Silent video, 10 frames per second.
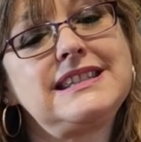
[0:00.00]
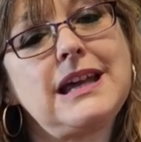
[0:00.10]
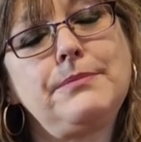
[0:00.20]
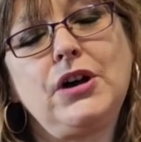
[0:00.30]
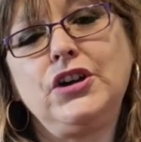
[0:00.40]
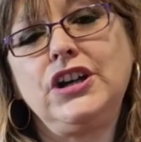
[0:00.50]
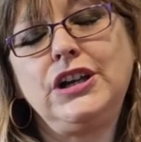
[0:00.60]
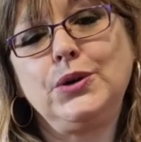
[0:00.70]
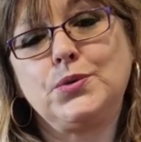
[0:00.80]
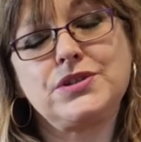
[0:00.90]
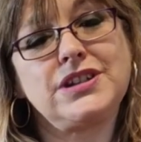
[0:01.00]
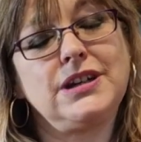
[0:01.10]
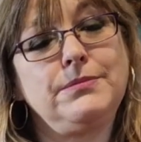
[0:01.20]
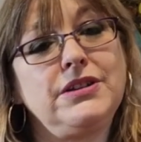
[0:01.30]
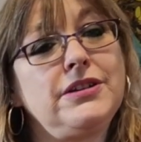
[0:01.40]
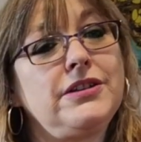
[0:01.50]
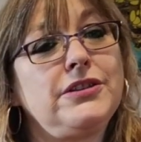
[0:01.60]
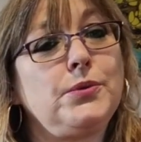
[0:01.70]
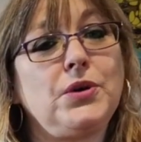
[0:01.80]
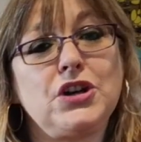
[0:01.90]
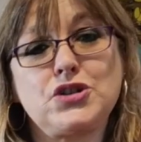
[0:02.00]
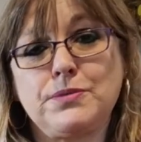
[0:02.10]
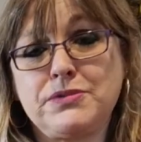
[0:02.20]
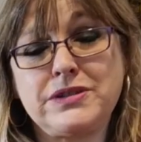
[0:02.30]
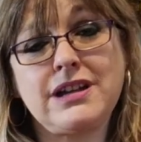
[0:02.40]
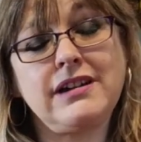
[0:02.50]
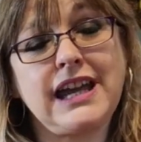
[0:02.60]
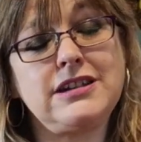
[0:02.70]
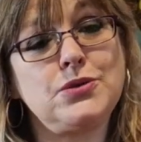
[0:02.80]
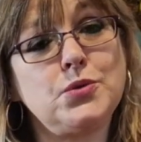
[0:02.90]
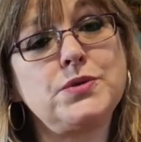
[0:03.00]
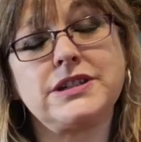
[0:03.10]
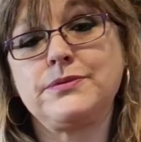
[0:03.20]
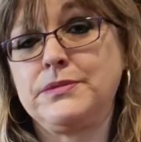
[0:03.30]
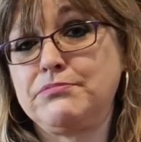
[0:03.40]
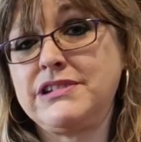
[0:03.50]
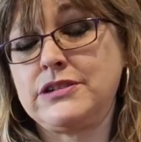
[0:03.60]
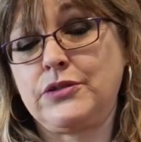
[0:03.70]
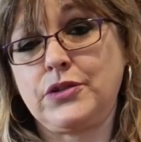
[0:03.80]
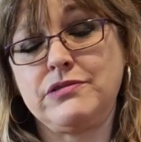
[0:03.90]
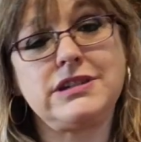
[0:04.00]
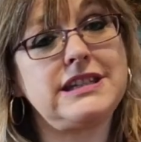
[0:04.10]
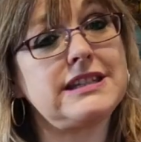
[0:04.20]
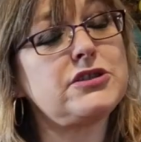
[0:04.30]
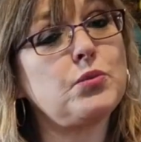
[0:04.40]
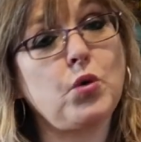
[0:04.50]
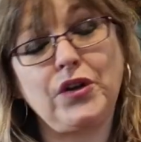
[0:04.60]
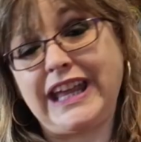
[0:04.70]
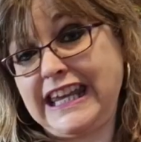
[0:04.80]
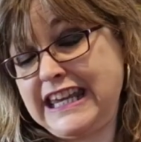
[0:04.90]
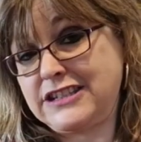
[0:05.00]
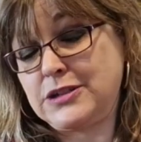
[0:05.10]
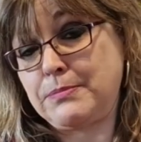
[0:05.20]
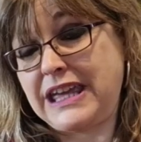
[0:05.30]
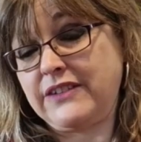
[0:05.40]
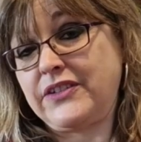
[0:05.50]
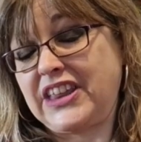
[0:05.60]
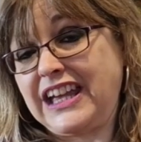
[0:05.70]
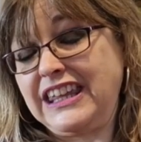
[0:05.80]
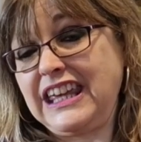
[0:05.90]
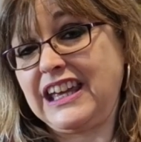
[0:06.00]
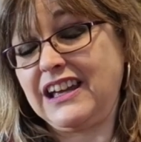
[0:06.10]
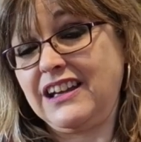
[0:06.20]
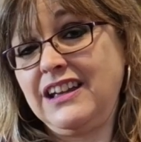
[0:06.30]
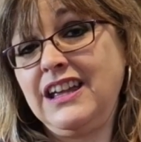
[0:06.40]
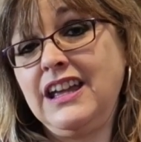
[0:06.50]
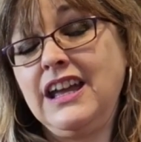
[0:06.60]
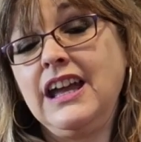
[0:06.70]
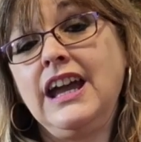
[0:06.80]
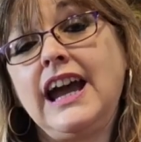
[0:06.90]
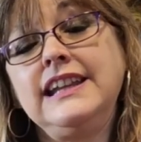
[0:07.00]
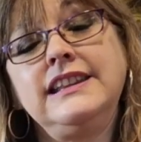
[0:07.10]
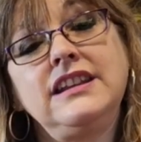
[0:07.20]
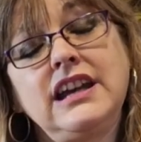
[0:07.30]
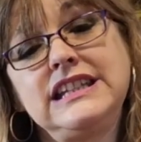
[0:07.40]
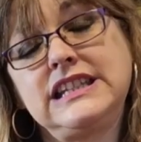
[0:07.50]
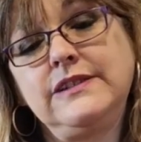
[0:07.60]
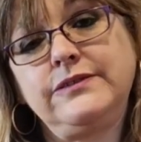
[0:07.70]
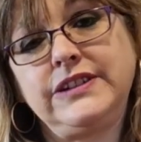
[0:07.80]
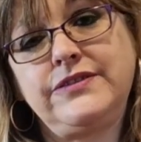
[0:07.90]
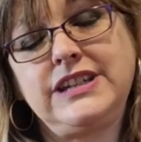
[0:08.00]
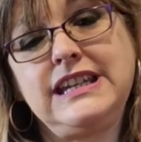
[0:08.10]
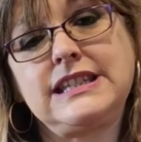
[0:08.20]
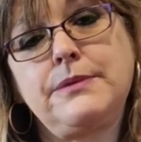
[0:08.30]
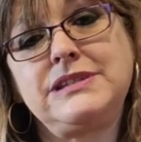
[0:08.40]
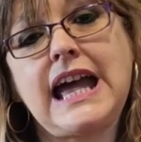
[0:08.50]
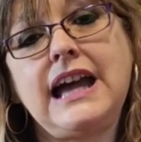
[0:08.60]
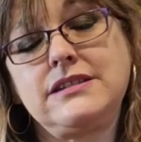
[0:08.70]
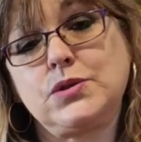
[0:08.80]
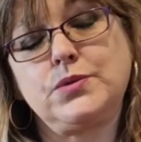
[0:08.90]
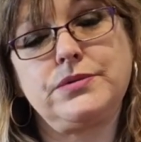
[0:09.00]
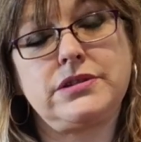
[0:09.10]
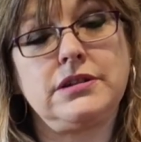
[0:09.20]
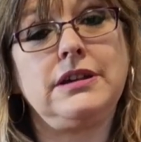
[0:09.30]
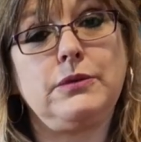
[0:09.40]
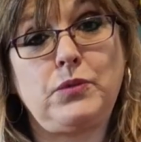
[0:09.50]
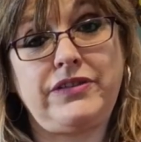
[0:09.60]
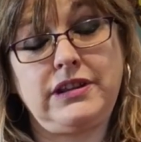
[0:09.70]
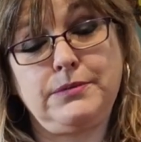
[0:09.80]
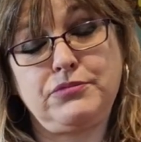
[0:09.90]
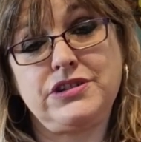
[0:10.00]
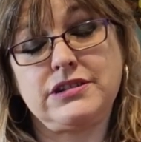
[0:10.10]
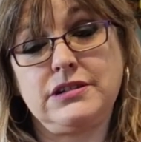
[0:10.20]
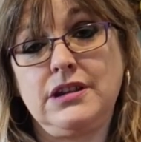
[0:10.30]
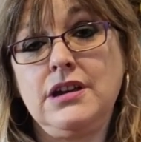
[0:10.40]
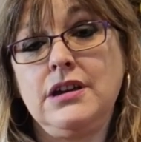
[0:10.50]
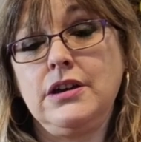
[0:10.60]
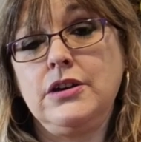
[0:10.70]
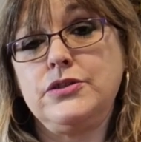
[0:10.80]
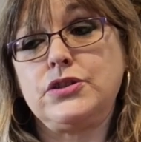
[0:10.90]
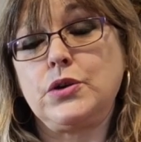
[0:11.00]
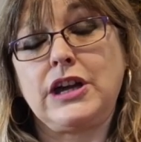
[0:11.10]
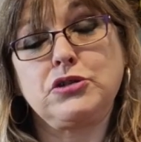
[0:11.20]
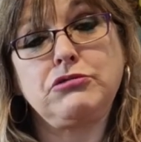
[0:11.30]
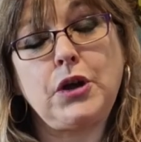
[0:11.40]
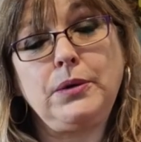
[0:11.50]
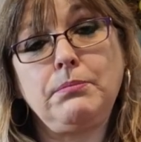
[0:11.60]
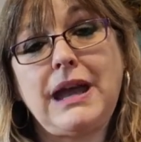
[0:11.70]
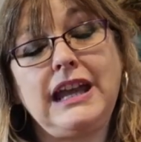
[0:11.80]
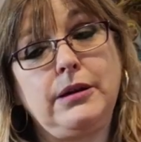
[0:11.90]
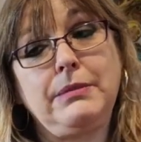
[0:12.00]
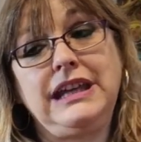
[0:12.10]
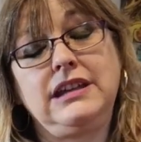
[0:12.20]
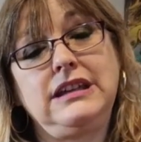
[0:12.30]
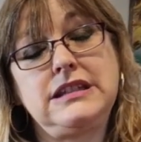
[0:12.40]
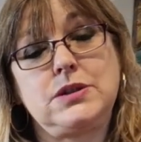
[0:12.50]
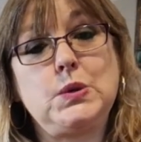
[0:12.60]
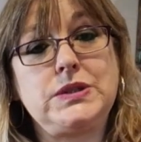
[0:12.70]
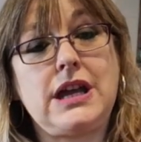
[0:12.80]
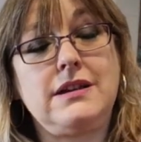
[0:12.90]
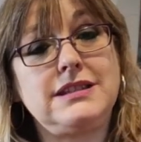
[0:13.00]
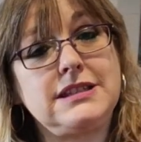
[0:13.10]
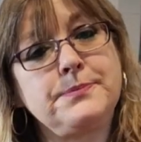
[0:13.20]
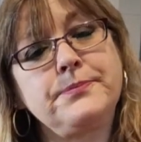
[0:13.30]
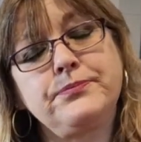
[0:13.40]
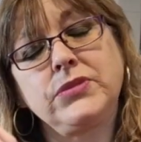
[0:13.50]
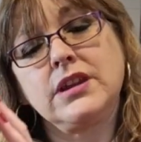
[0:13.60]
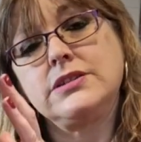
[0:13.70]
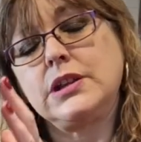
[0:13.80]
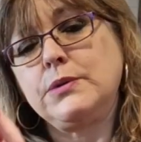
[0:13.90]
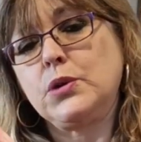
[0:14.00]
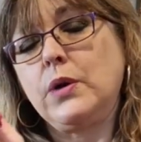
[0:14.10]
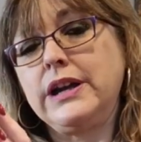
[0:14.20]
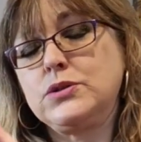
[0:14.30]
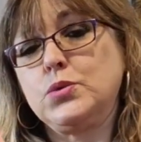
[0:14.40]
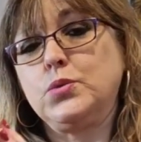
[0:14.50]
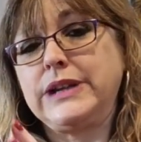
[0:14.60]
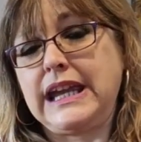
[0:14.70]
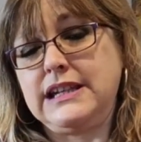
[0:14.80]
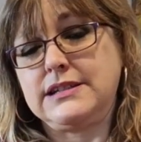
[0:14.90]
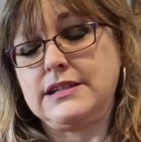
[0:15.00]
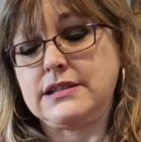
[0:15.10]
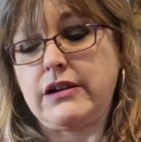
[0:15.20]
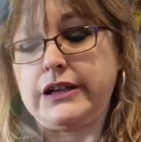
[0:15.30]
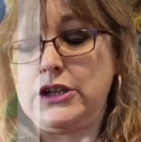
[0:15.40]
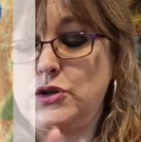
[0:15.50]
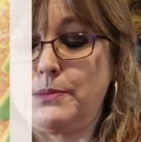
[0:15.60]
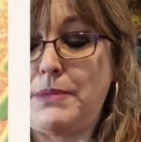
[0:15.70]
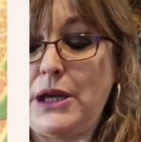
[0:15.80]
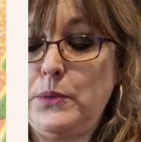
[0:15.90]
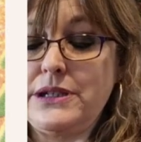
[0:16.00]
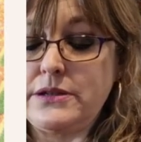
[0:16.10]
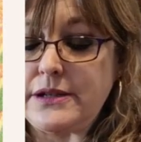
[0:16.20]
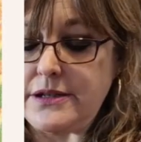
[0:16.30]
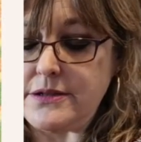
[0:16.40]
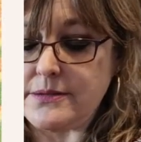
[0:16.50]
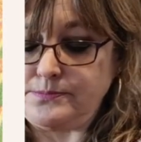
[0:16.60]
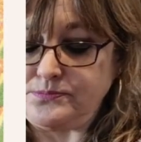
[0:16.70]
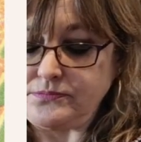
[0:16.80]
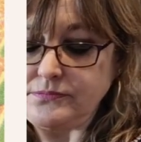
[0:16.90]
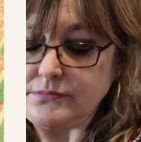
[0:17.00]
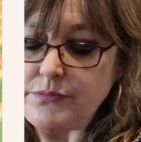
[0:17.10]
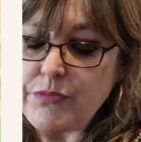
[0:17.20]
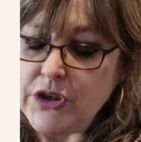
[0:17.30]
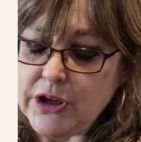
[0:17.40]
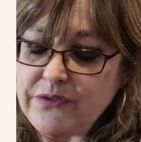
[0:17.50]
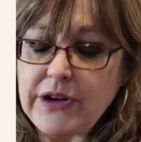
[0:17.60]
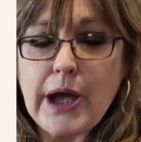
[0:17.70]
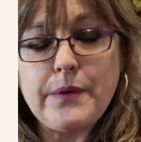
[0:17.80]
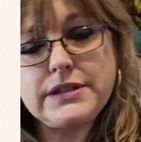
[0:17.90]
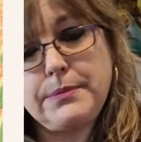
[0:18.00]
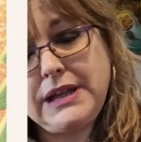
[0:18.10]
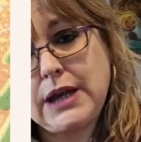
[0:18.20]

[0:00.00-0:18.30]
summer, early autumn, the workshops would start getting orders from the prison authorities as to what they needed to make for that year. And in the 1950s, there was adults within the prison. So you had grown men making these dolls' houses. So they were quite ornate designed. You had bay windows, you had flowers up the